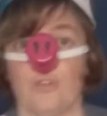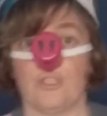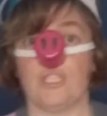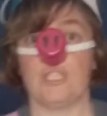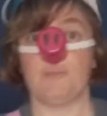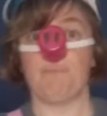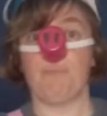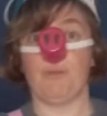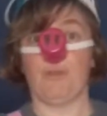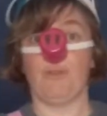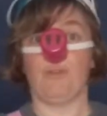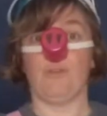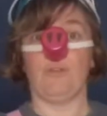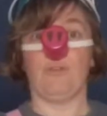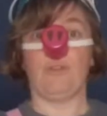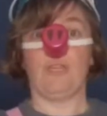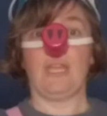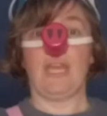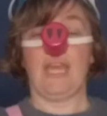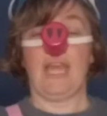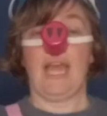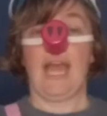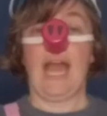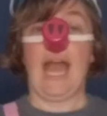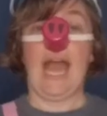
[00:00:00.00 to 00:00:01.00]
your spoon
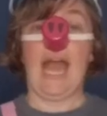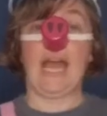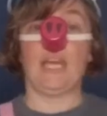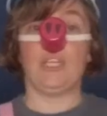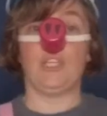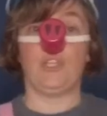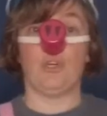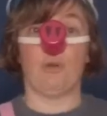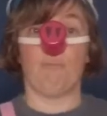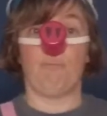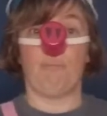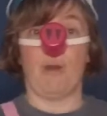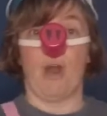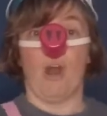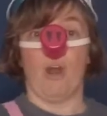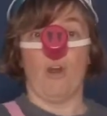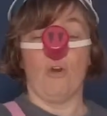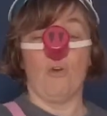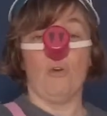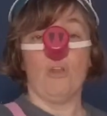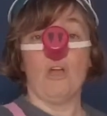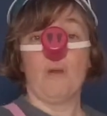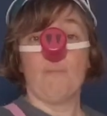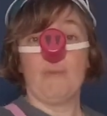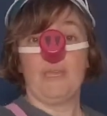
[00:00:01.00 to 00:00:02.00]
and your
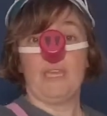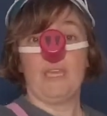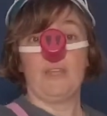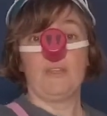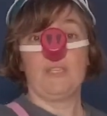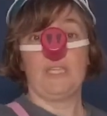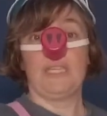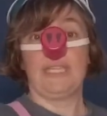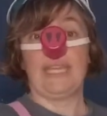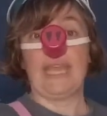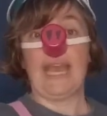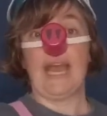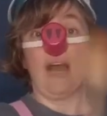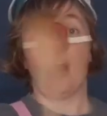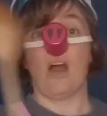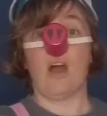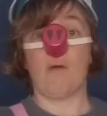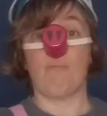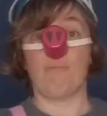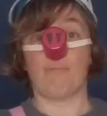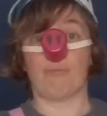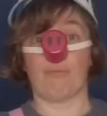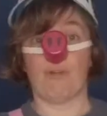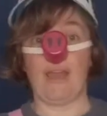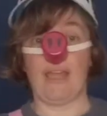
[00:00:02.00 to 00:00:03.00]
bowl, and we're going to get
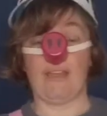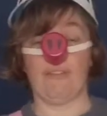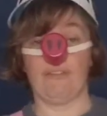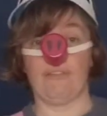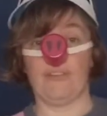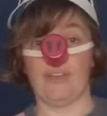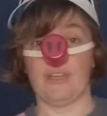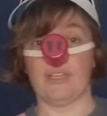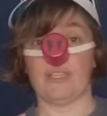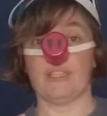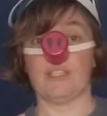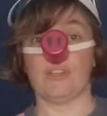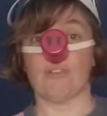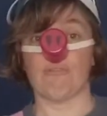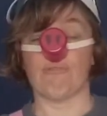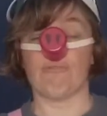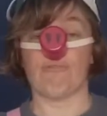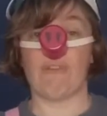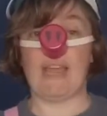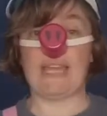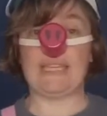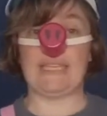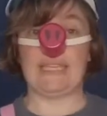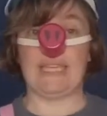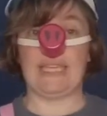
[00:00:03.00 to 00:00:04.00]
our breakfast
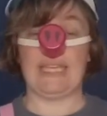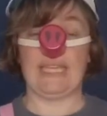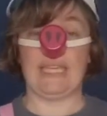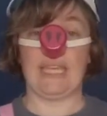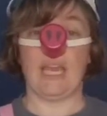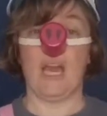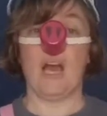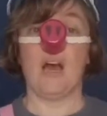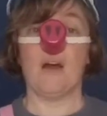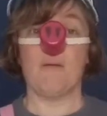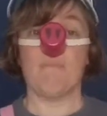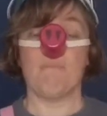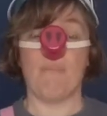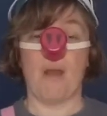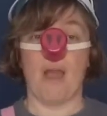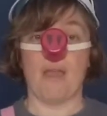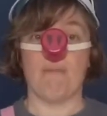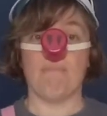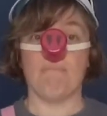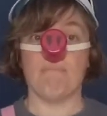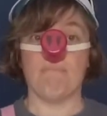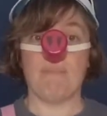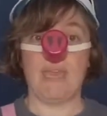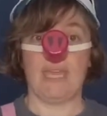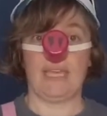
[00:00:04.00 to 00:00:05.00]
ready by
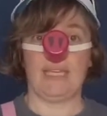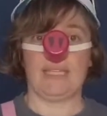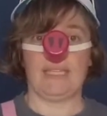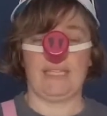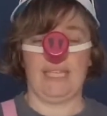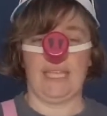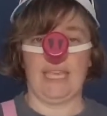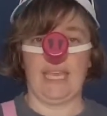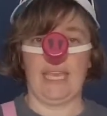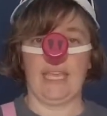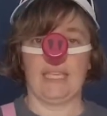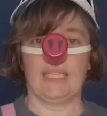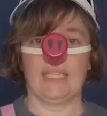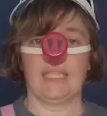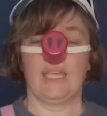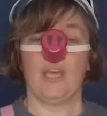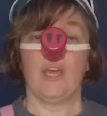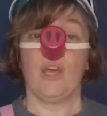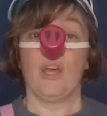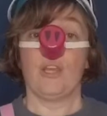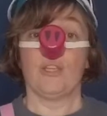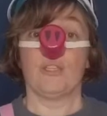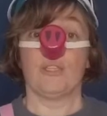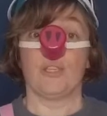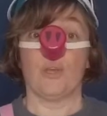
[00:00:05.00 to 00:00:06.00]
mixing it.
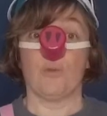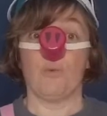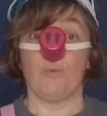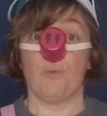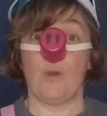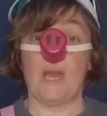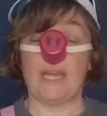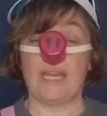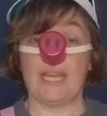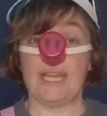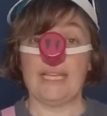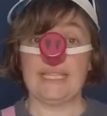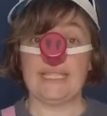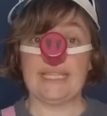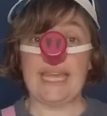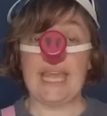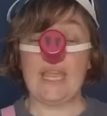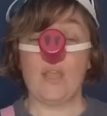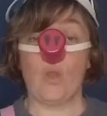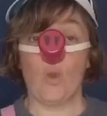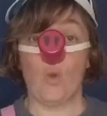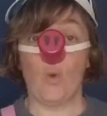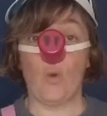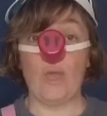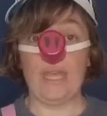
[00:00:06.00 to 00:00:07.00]
So when I
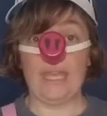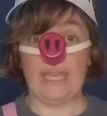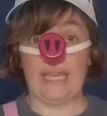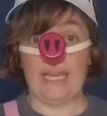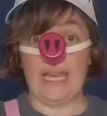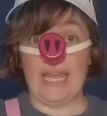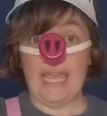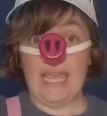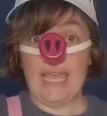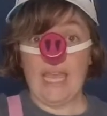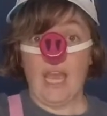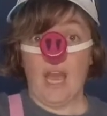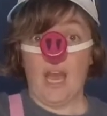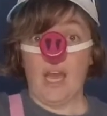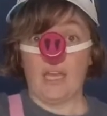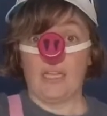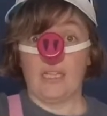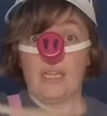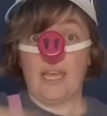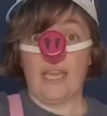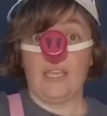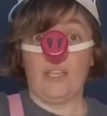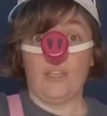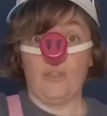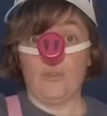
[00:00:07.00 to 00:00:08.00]
say quickly, I'd
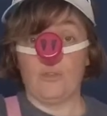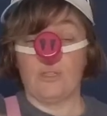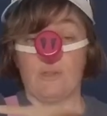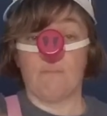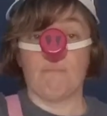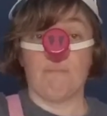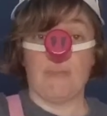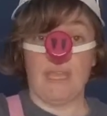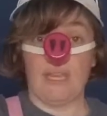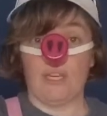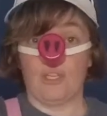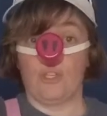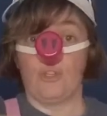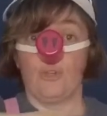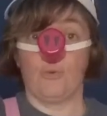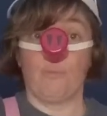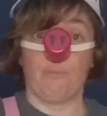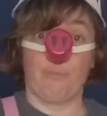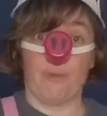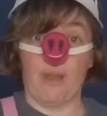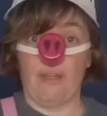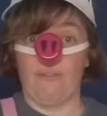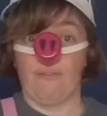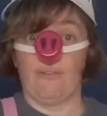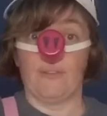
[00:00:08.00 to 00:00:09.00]
like you to mix your
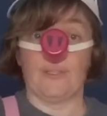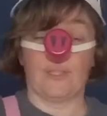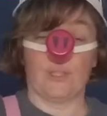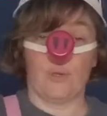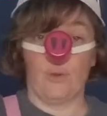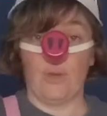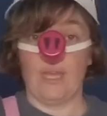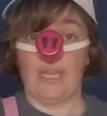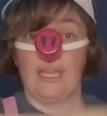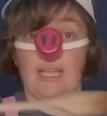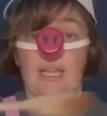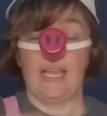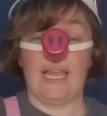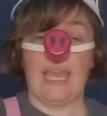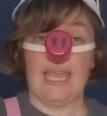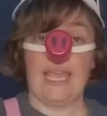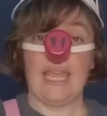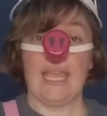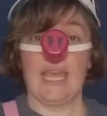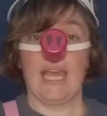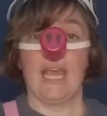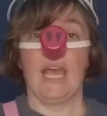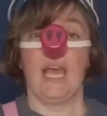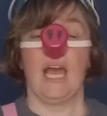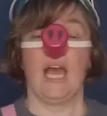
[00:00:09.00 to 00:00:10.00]
breakfast
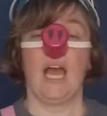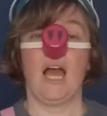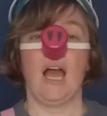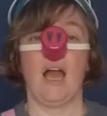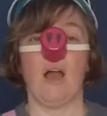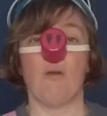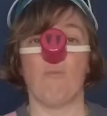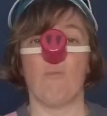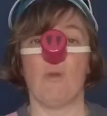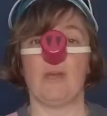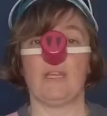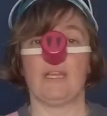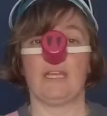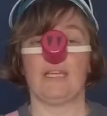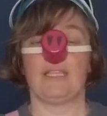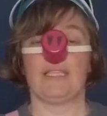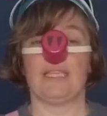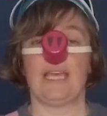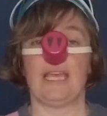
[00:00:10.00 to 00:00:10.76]
quickly, and when I